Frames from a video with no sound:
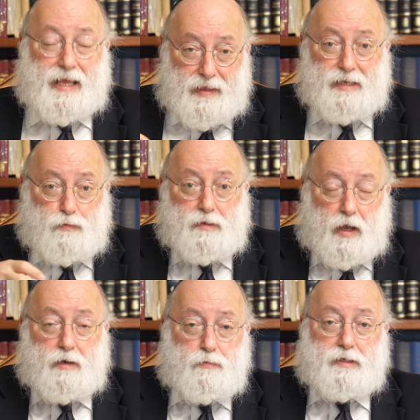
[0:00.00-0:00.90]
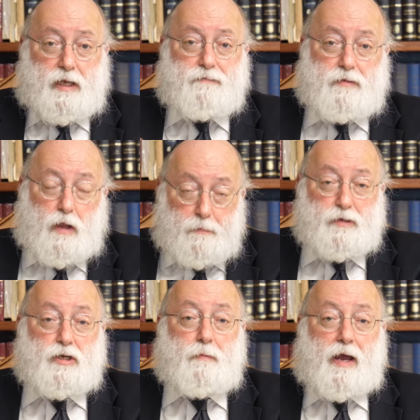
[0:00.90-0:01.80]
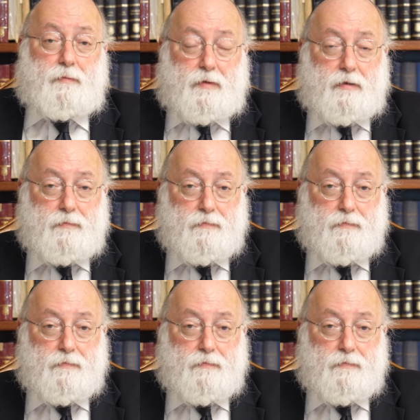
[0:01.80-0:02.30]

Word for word: And that's what Torah was given, Neibashamayim.